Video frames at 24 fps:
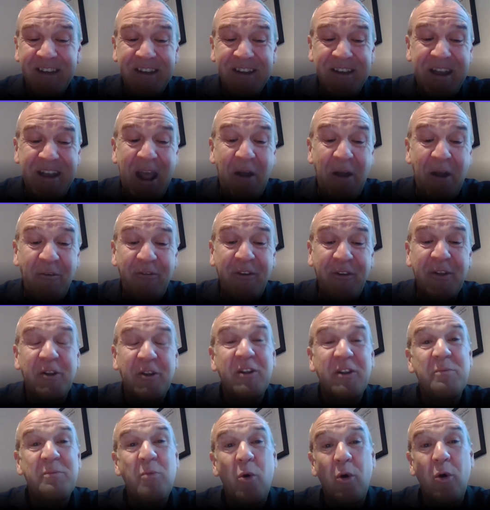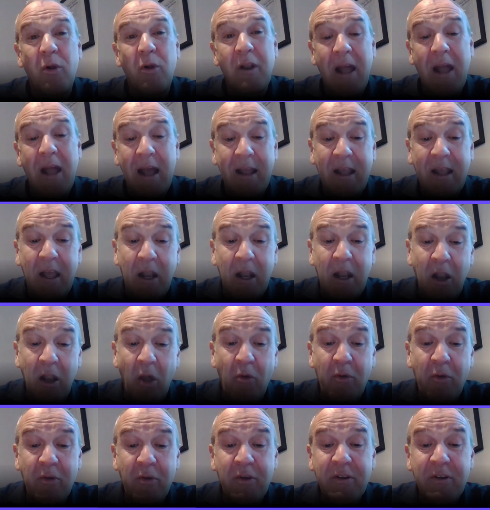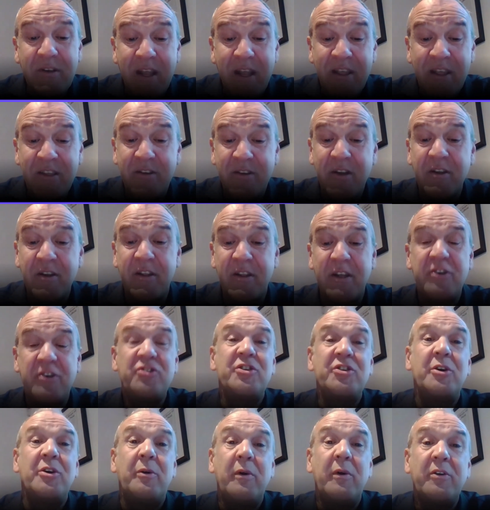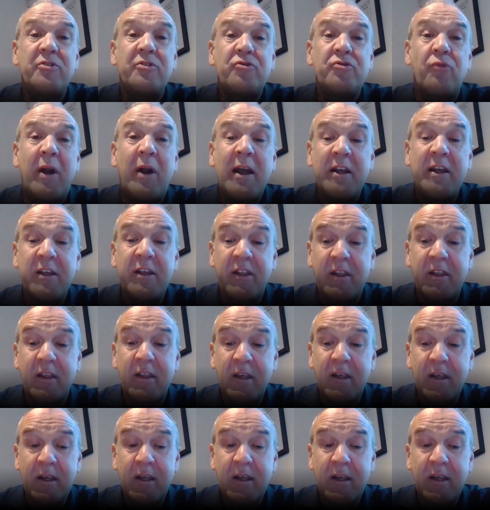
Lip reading: now feels more like a long distance endurance race.